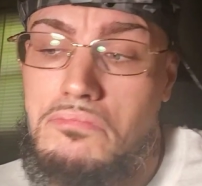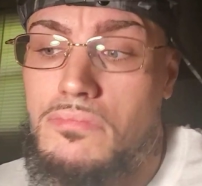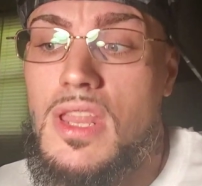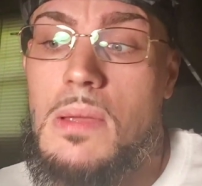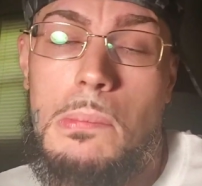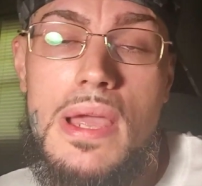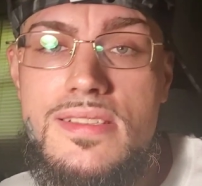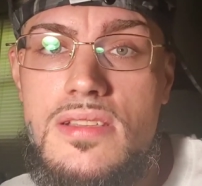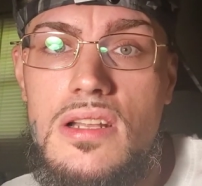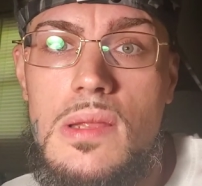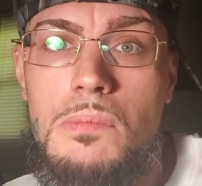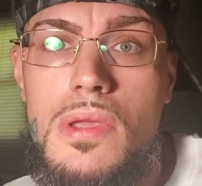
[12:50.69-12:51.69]
They
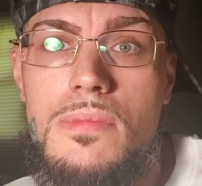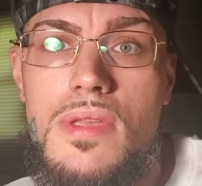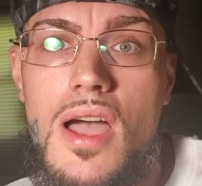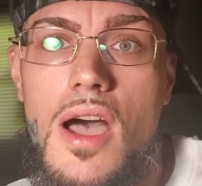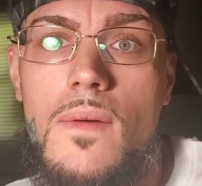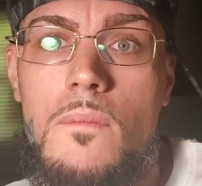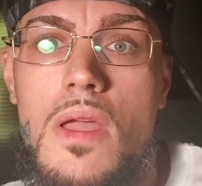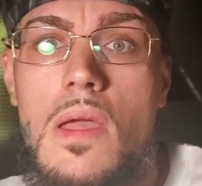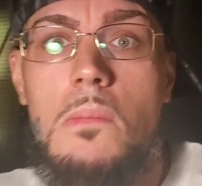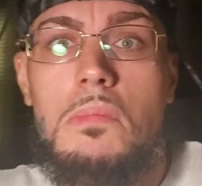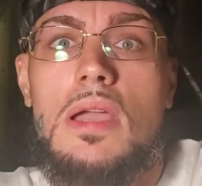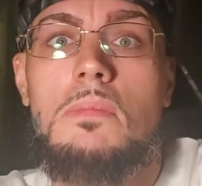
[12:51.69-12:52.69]
basically beat me up.
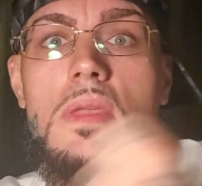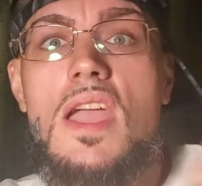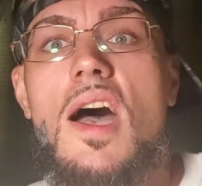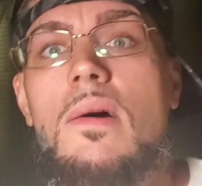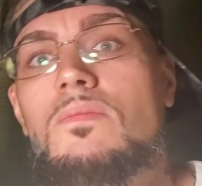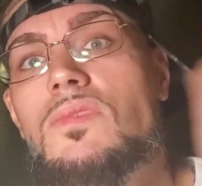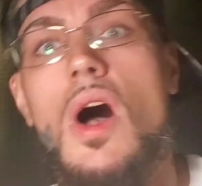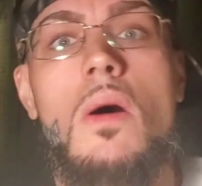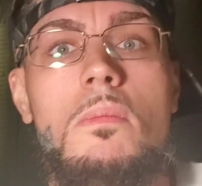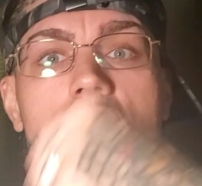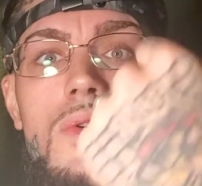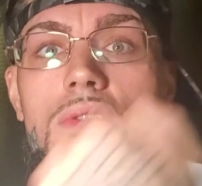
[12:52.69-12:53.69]
Picked me up, dumped
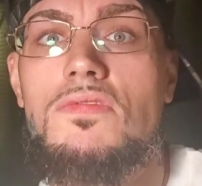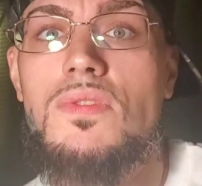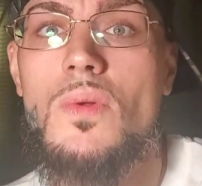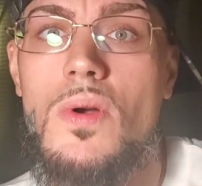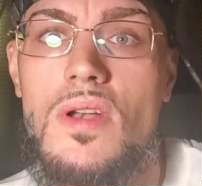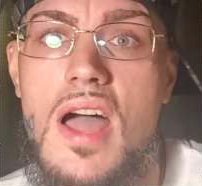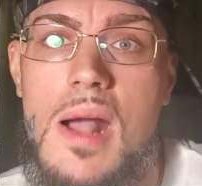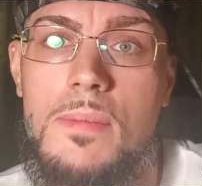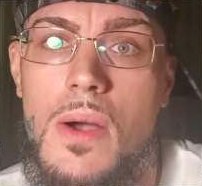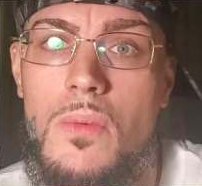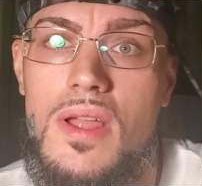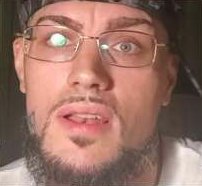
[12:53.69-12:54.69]
me on the floor, knocked
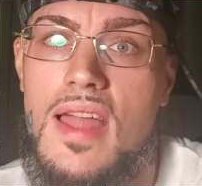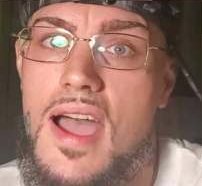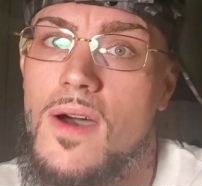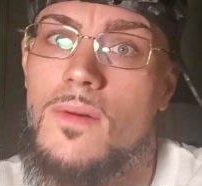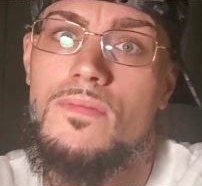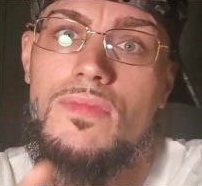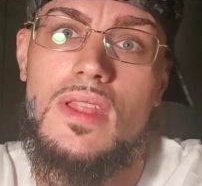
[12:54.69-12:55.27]
my wind out,